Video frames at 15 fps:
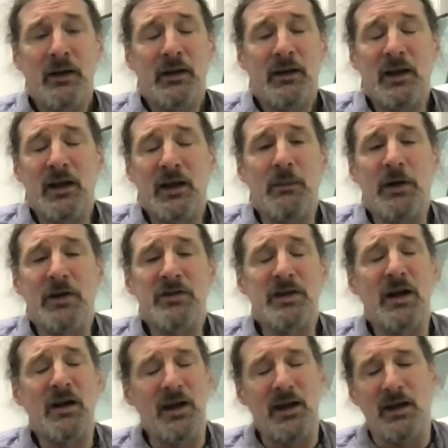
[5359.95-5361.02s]
thinking about
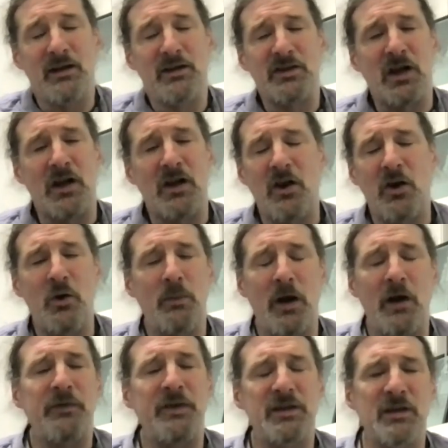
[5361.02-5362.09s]
starting it. And it's all home
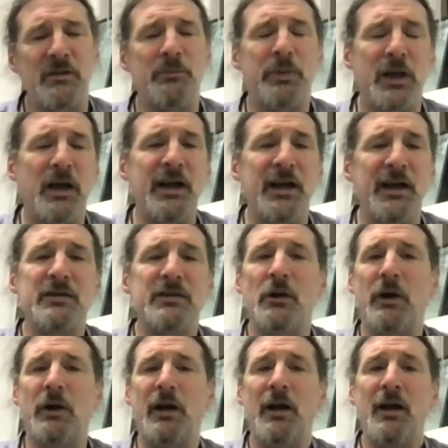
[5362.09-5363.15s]
office compliant, so
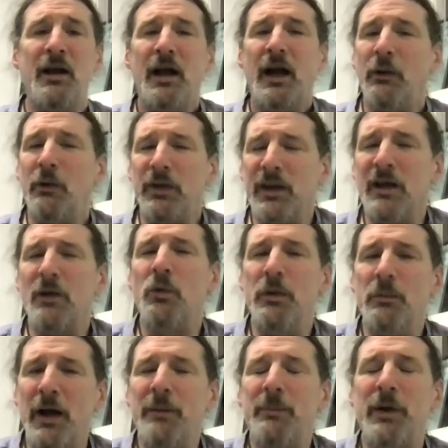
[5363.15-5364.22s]
I. I would think we
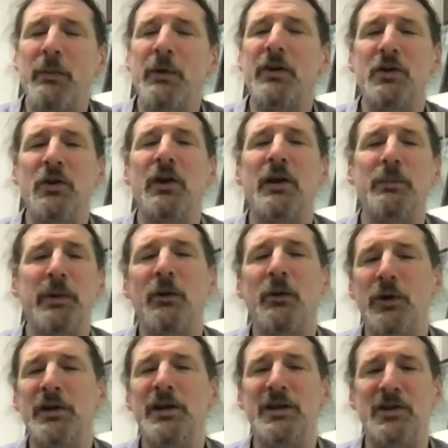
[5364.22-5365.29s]
might be able to do that, but I
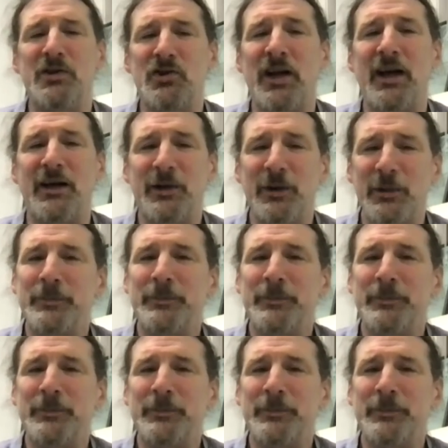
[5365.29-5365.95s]
would need to check